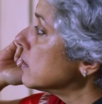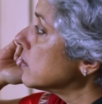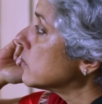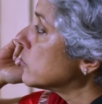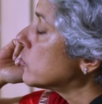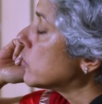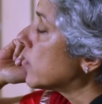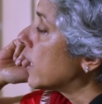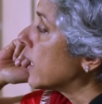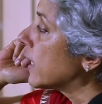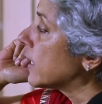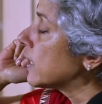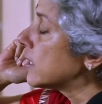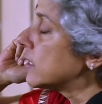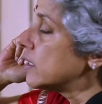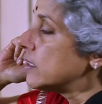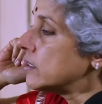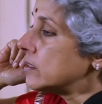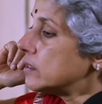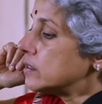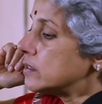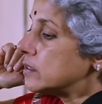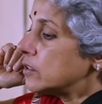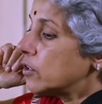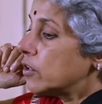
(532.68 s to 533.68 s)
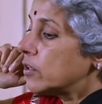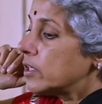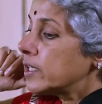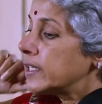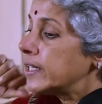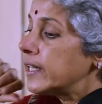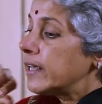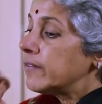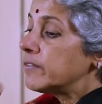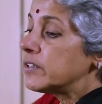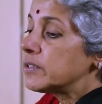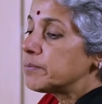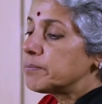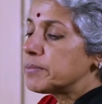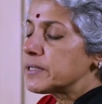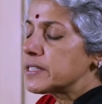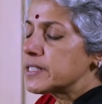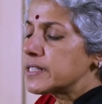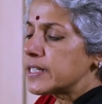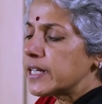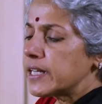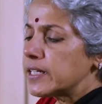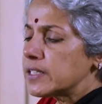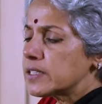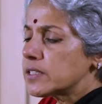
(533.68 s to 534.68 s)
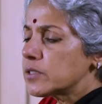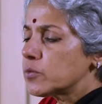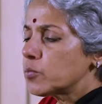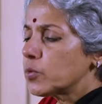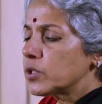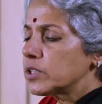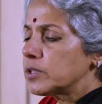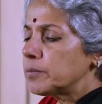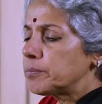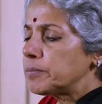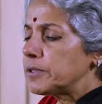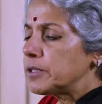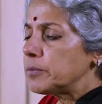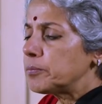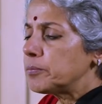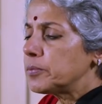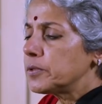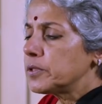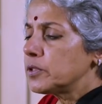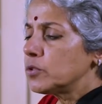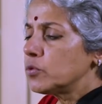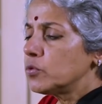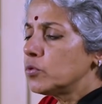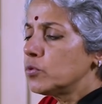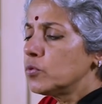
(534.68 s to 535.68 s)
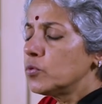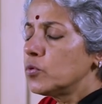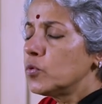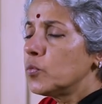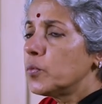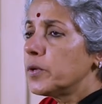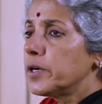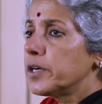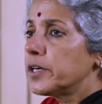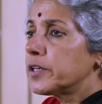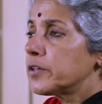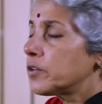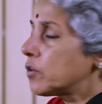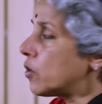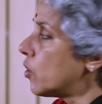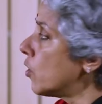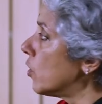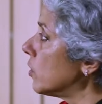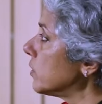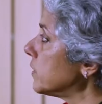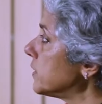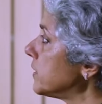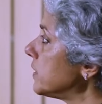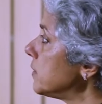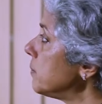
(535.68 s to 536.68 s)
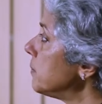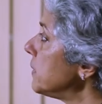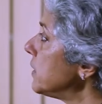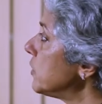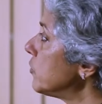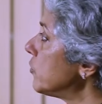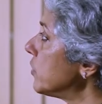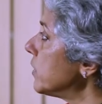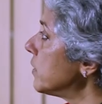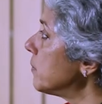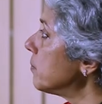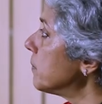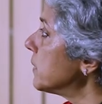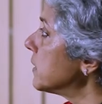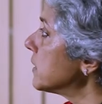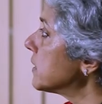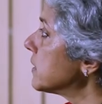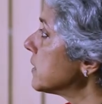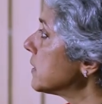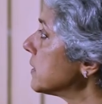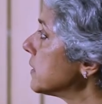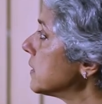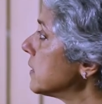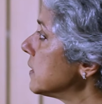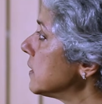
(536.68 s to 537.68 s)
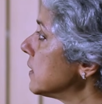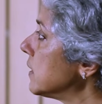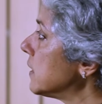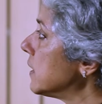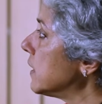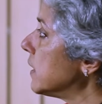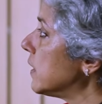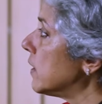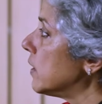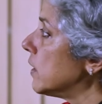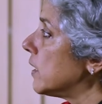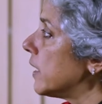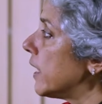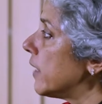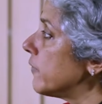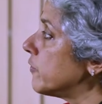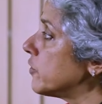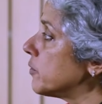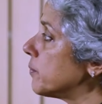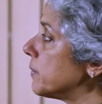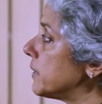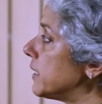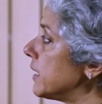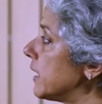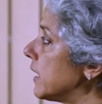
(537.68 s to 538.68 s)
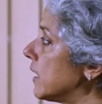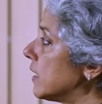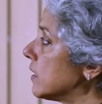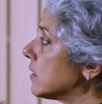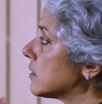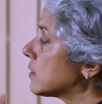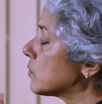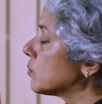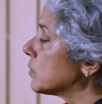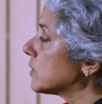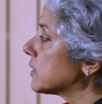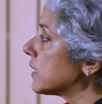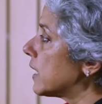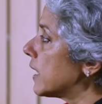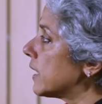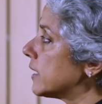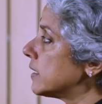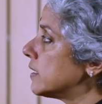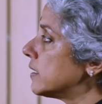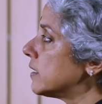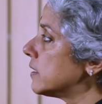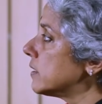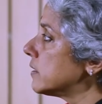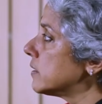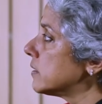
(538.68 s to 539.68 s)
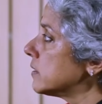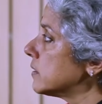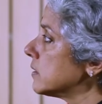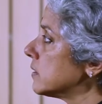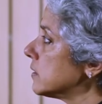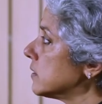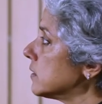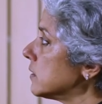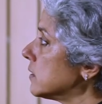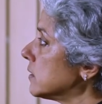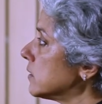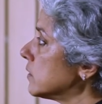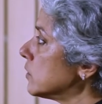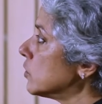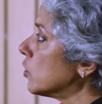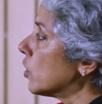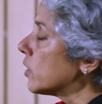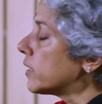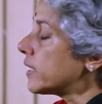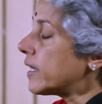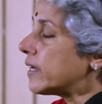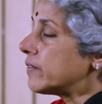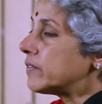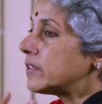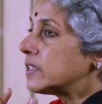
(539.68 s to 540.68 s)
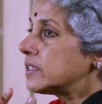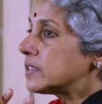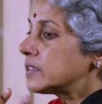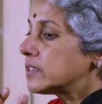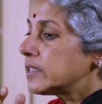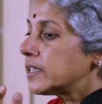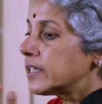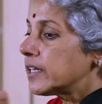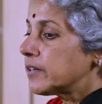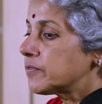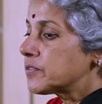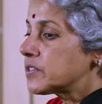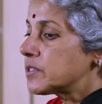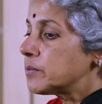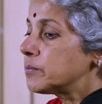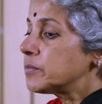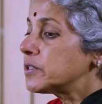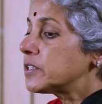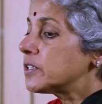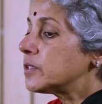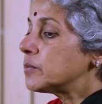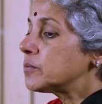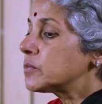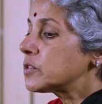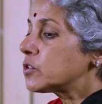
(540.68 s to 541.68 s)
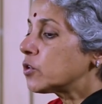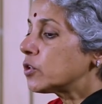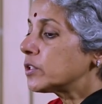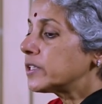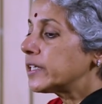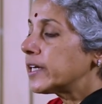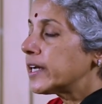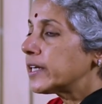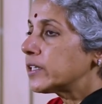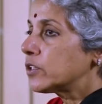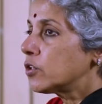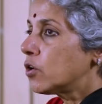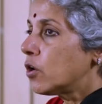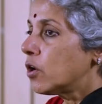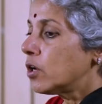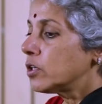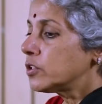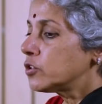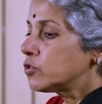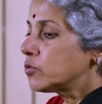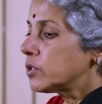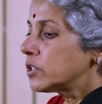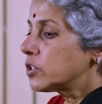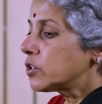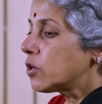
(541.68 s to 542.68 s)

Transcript: triangle, eleven percent were the people who were on T B treatment. Everybody else was either not having enough symptoms, or they had gone to a